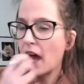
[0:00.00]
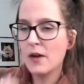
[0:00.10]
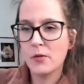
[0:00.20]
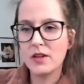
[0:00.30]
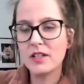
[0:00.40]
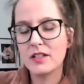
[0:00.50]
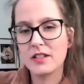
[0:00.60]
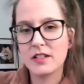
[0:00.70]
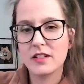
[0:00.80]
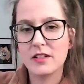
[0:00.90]
I
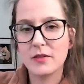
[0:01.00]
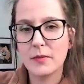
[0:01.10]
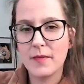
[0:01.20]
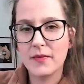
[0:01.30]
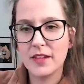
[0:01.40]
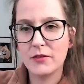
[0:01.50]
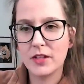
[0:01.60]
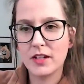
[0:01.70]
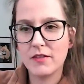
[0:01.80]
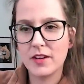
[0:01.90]
wonder if they're
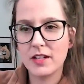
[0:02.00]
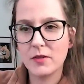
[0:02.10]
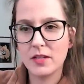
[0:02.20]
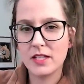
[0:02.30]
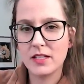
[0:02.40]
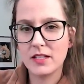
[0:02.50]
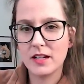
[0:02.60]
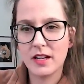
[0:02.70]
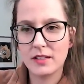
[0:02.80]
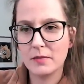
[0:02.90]
gonna find out what he did,
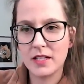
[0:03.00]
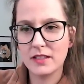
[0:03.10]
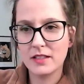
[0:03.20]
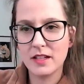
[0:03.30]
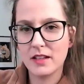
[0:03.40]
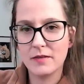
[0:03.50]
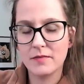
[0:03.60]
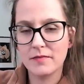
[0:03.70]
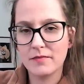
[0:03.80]
I guess Mal didn't tell him.